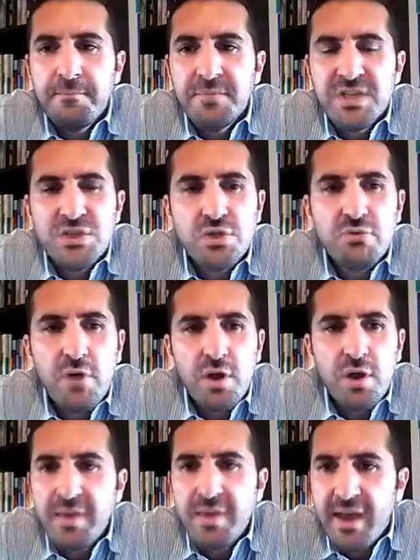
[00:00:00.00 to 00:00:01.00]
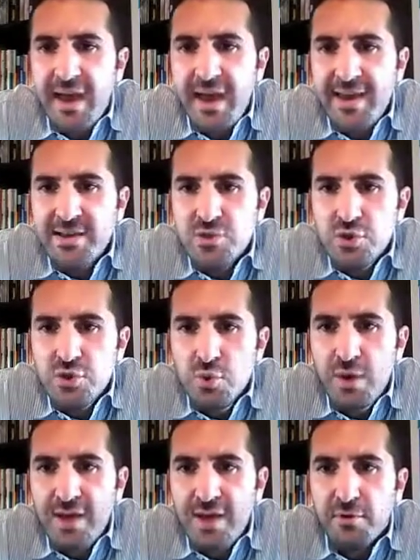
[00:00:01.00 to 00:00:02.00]
describing
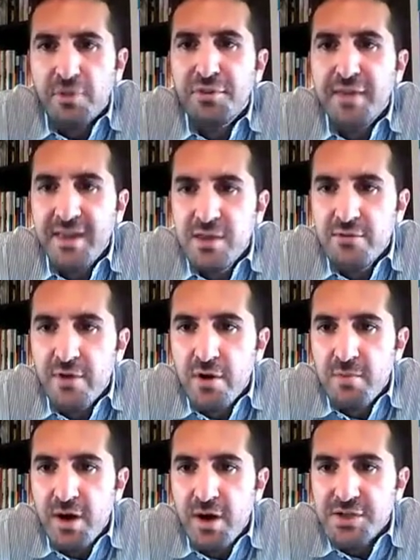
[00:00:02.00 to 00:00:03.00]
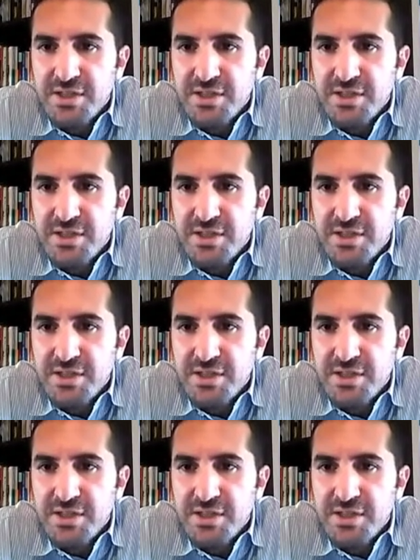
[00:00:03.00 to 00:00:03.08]
A2 level? Thank you very much.